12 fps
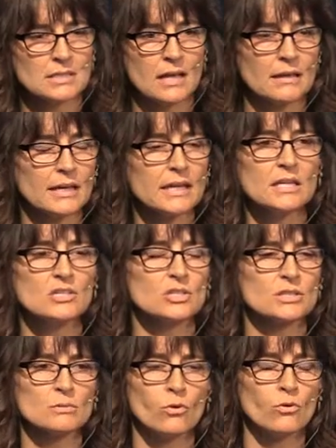It's not like he
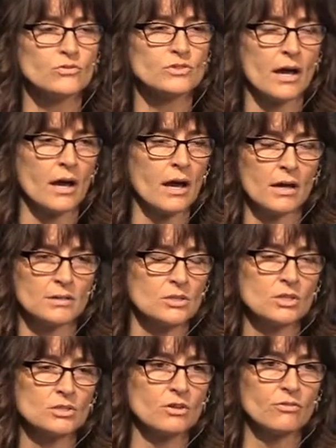just moved uh,
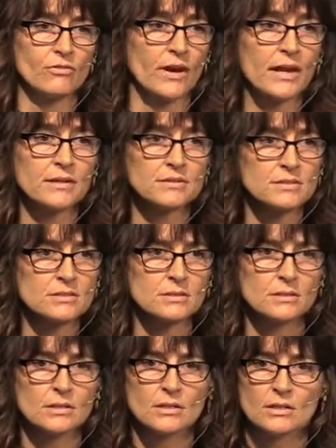to France
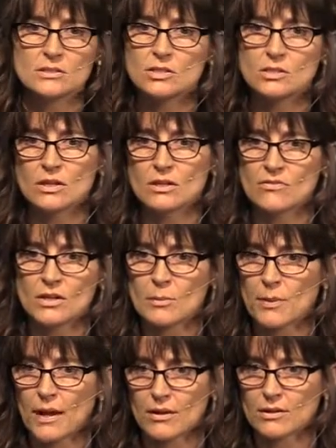to live in
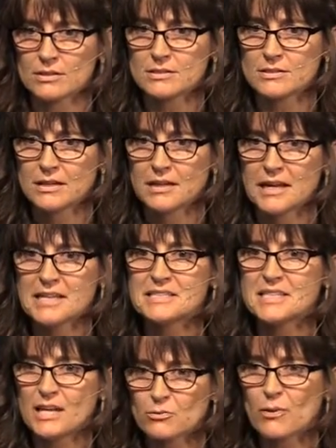a palace. He
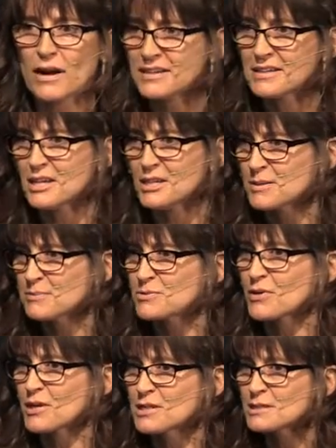stayed right in
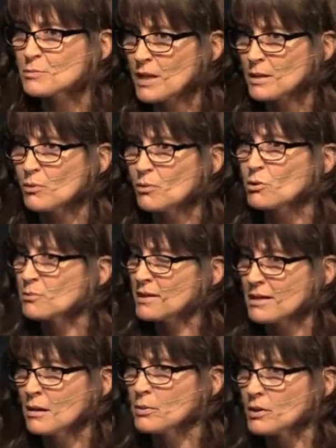Egypt where his people were
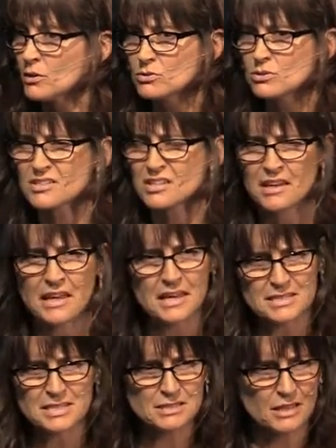being abused,
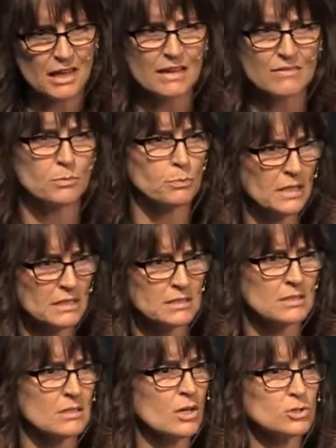enslaved,
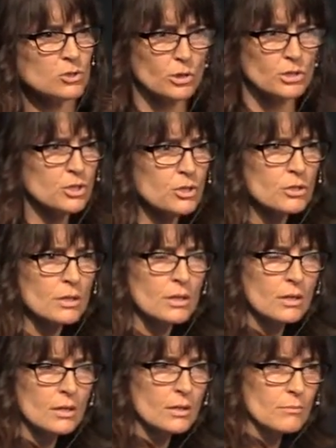beaten, tortured,
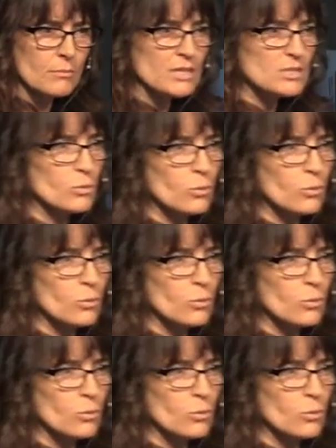made